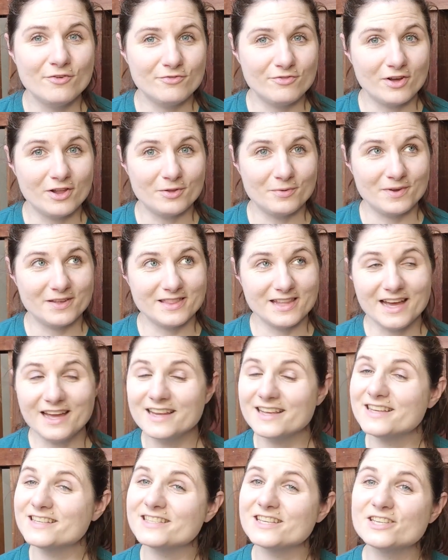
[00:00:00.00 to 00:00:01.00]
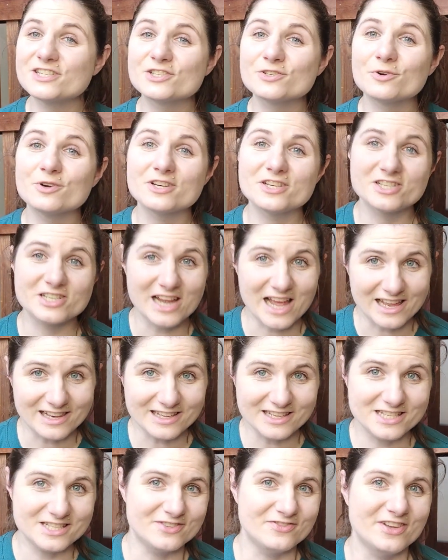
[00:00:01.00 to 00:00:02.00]
Following that is a short
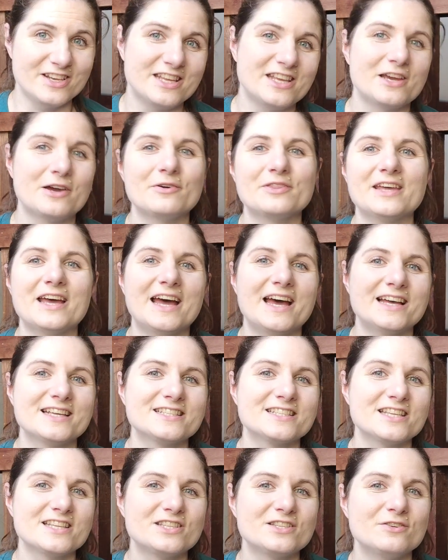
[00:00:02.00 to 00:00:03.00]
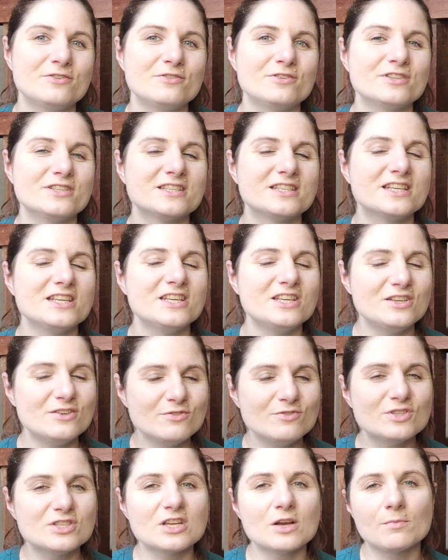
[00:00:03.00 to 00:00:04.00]
challenge video that asks the student to
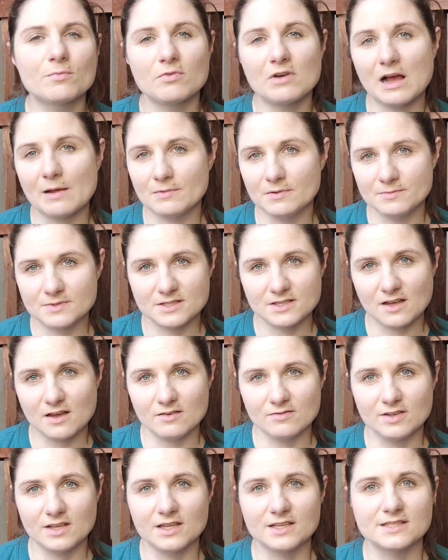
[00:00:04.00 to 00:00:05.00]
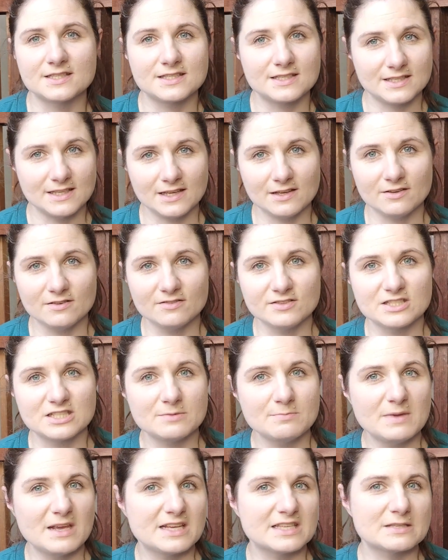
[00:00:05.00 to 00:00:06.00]
use their problem solving skills
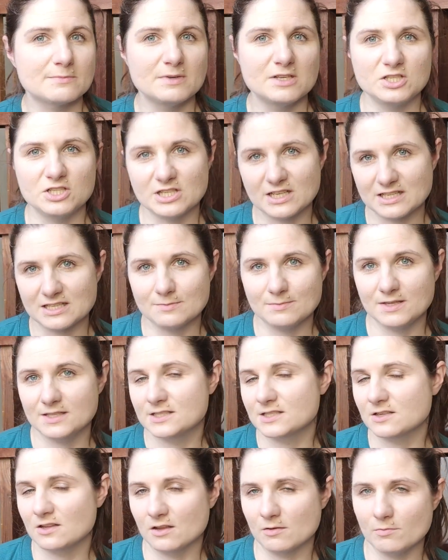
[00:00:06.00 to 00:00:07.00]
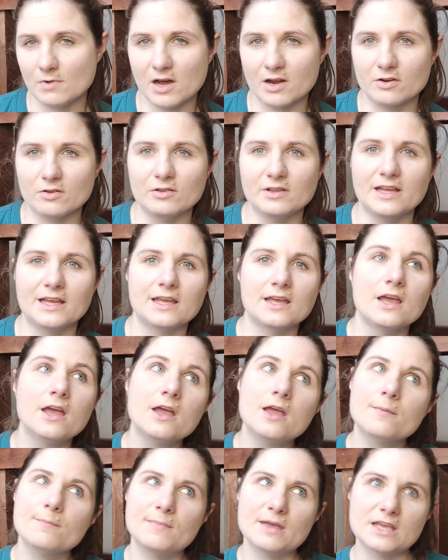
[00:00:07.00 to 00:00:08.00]
to make some adjustments to their model, like
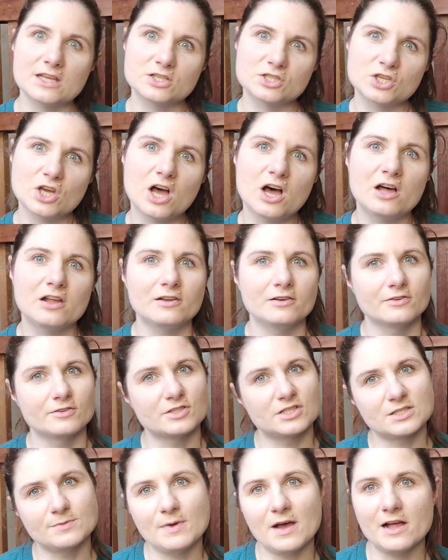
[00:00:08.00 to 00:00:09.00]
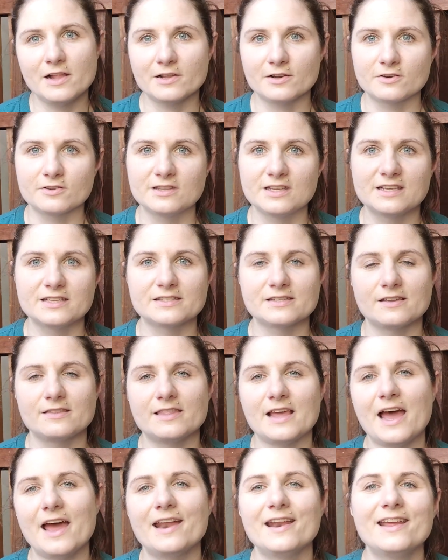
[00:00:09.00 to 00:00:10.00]
make it taller, smaller, things like
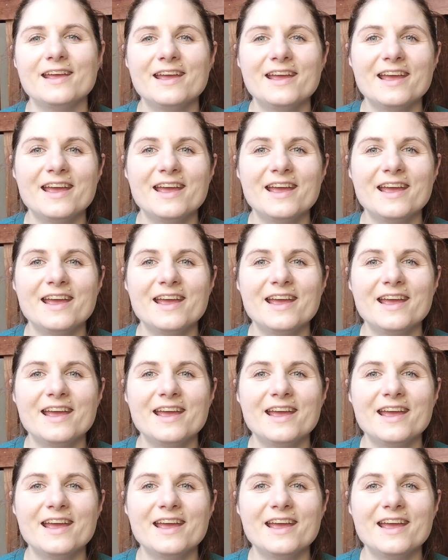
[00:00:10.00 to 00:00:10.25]
that.